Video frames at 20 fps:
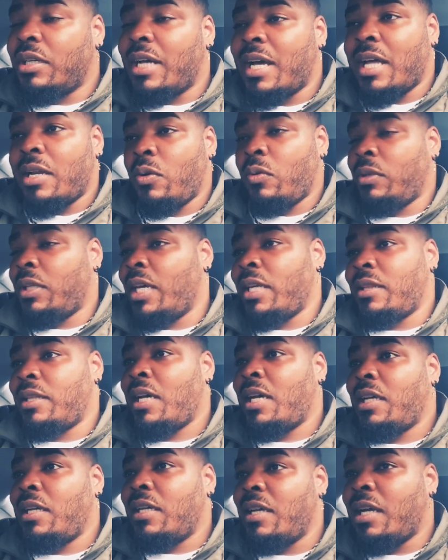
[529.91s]
I don't like
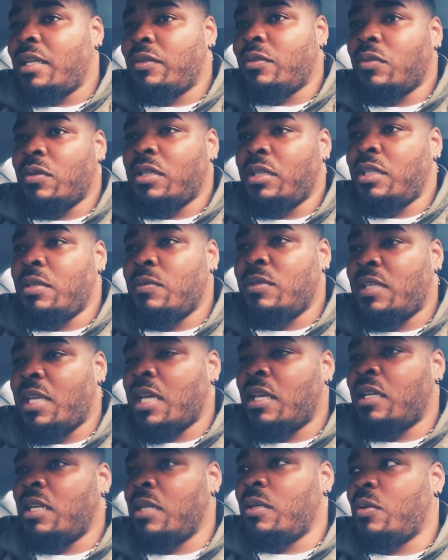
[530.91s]
that. I thought he was
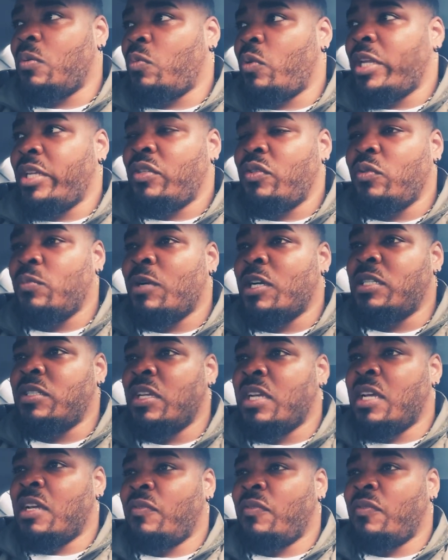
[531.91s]
getting hit way too much.